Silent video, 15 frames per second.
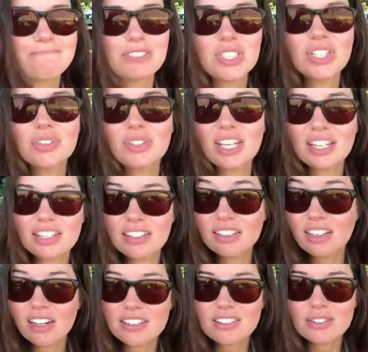you know, getting
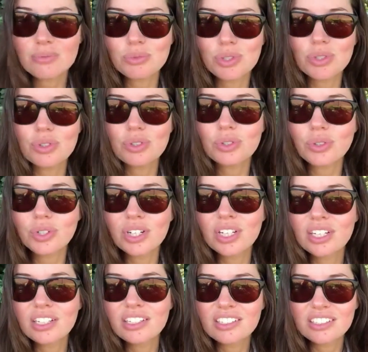accustomed to
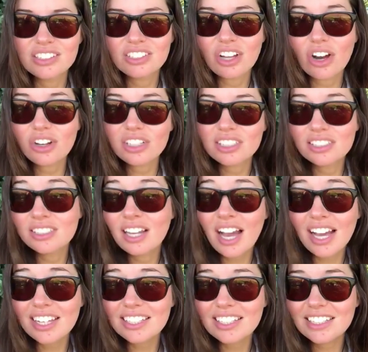not
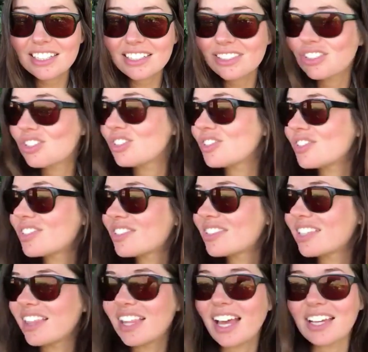hiking,
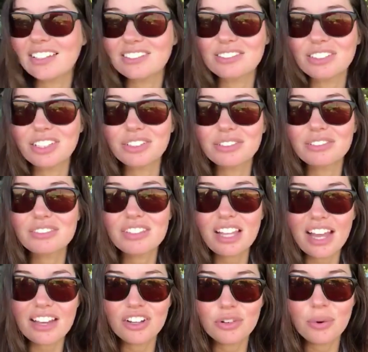just you know,
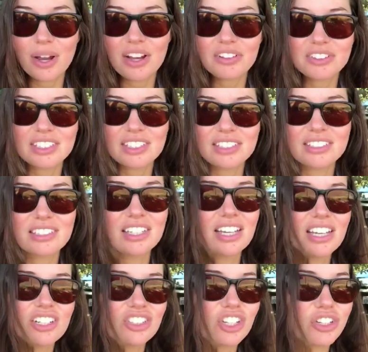laying around and
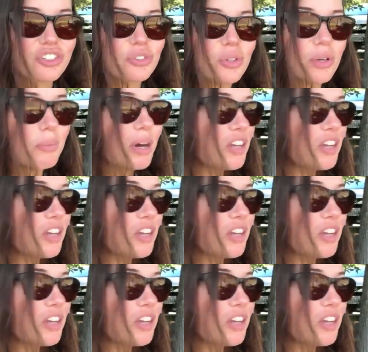not doing